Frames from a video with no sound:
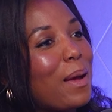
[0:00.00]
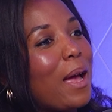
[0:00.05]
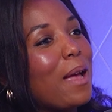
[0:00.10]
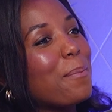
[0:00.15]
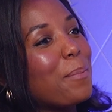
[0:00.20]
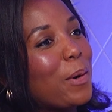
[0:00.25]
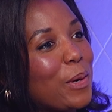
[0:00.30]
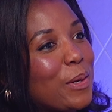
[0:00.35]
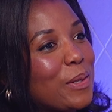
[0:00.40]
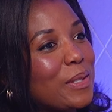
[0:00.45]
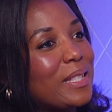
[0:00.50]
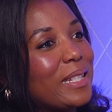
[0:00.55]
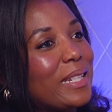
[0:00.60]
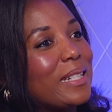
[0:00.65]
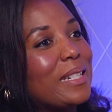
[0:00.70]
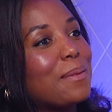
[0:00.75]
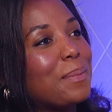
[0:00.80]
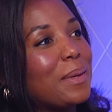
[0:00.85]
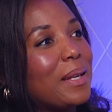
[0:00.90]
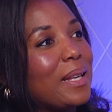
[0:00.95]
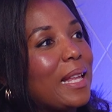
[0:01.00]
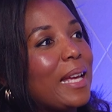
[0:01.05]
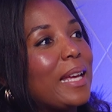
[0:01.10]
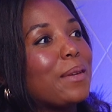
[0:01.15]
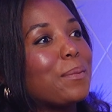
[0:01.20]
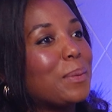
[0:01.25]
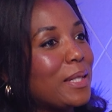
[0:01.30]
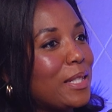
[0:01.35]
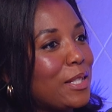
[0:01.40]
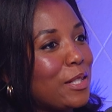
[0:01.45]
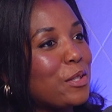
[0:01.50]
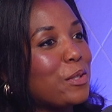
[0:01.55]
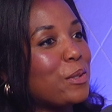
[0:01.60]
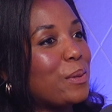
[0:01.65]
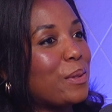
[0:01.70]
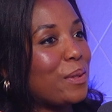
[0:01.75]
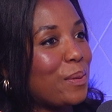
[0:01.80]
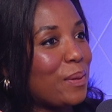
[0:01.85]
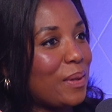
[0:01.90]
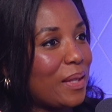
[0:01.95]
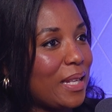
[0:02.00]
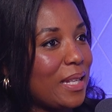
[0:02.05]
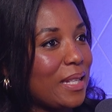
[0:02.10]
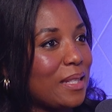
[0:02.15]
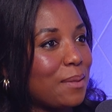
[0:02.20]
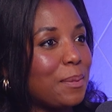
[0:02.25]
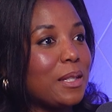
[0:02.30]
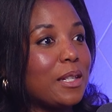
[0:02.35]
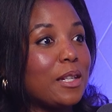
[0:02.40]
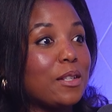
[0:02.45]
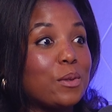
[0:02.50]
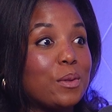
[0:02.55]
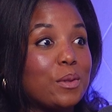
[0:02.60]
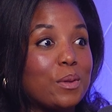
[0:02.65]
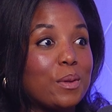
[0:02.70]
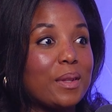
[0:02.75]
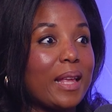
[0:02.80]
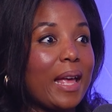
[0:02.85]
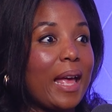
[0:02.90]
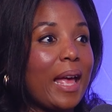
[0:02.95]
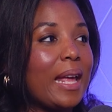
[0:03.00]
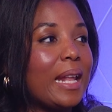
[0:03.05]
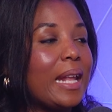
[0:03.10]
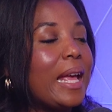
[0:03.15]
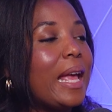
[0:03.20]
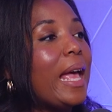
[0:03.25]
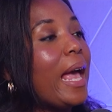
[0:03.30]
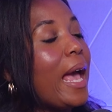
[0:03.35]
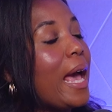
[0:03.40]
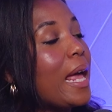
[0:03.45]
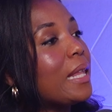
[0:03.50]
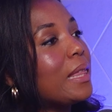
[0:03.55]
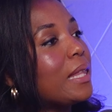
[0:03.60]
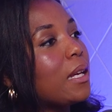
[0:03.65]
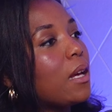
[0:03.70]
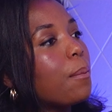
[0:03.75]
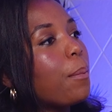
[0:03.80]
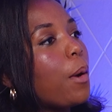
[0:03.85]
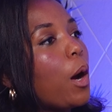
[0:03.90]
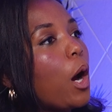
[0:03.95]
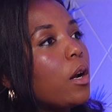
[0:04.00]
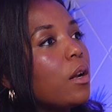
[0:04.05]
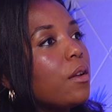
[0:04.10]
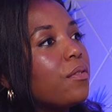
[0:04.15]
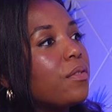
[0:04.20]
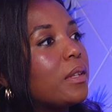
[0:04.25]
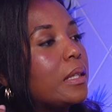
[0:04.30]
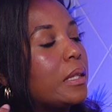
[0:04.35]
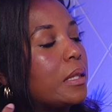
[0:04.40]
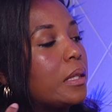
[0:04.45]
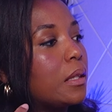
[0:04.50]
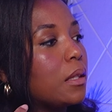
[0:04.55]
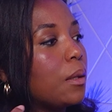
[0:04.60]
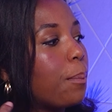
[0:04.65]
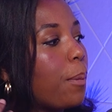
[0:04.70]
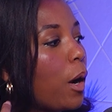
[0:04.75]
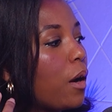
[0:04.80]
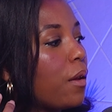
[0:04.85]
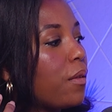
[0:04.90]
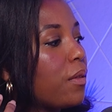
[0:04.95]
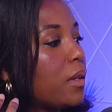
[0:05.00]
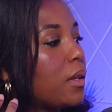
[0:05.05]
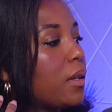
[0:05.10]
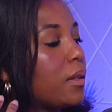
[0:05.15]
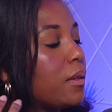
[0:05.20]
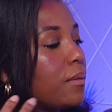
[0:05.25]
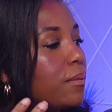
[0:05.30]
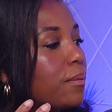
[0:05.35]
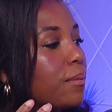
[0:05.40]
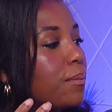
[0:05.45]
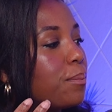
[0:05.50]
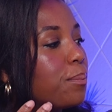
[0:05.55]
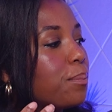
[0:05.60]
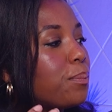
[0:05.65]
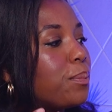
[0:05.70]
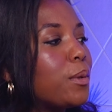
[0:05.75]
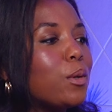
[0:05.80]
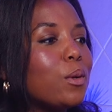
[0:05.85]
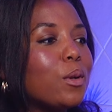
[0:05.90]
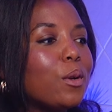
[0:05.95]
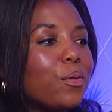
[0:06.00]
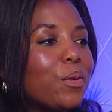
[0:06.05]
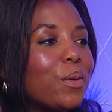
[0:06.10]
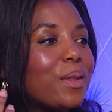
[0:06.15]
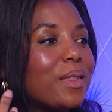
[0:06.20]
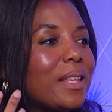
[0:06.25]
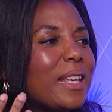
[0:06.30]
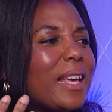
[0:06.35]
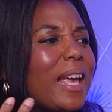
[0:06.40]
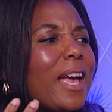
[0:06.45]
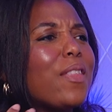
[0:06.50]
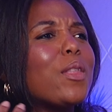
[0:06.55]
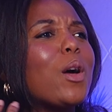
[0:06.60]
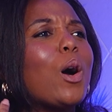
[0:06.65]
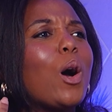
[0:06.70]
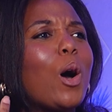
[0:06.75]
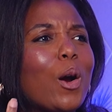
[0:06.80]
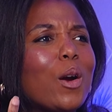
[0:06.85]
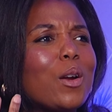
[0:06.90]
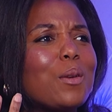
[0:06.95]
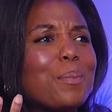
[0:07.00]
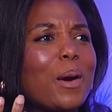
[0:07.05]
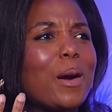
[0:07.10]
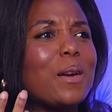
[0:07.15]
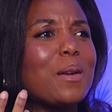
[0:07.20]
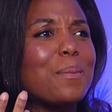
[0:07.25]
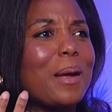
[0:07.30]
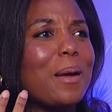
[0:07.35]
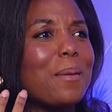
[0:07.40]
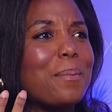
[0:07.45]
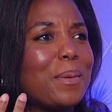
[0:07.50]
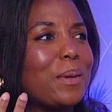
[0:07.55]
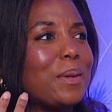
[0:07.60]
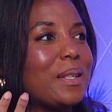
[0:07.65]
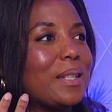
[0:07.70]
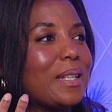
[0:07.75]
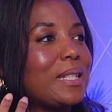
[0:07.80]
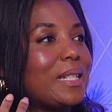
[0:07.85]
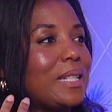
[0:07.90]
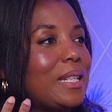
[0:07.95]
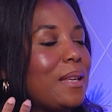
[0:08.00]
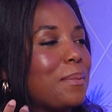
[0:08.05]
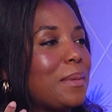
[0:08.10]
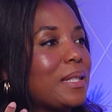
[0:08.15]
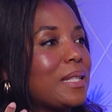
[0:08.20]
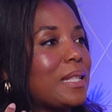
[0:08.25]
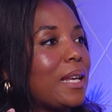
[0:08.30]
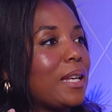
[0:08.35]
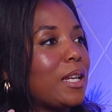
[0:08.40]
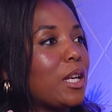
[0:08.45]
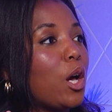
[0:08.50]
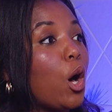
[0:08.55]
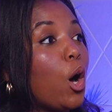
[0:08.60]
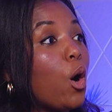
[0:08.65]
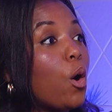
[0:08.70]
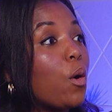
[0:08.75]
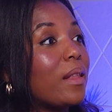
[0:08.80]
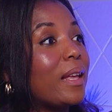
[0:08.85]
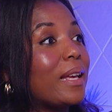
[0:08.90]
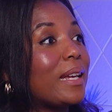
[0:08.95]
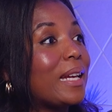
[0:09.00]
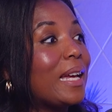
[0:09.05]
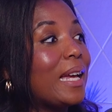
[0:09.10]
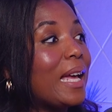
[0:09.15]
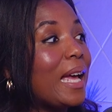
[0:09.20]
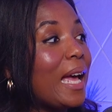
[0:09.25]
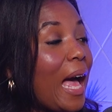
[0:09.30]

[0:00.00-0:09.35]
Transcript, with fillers: my person to be like, but did you do this? But did you do that? And I think a part of the the part of the beautiful thing and the hard part about building a team is like, oh, like